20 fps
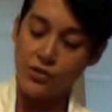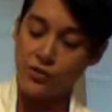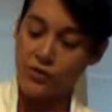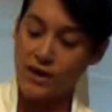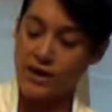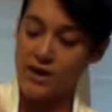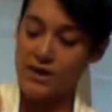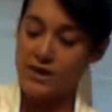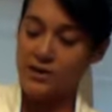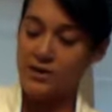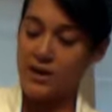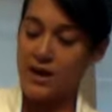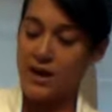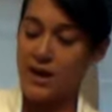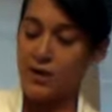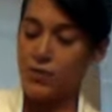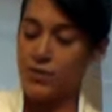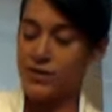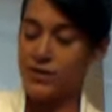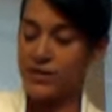created in the
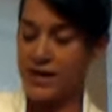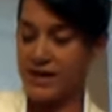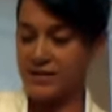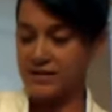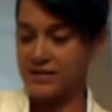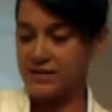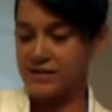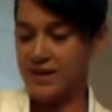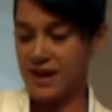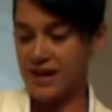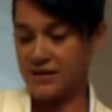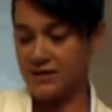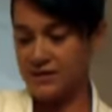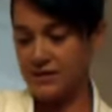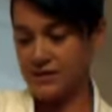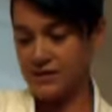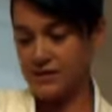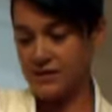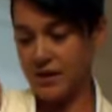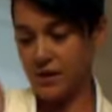hair with that set
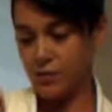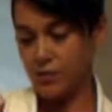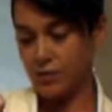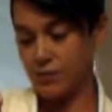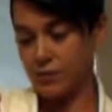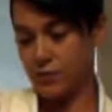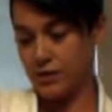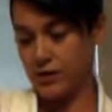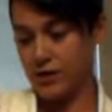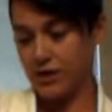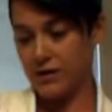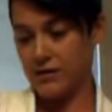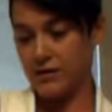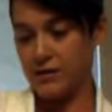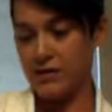that we put in.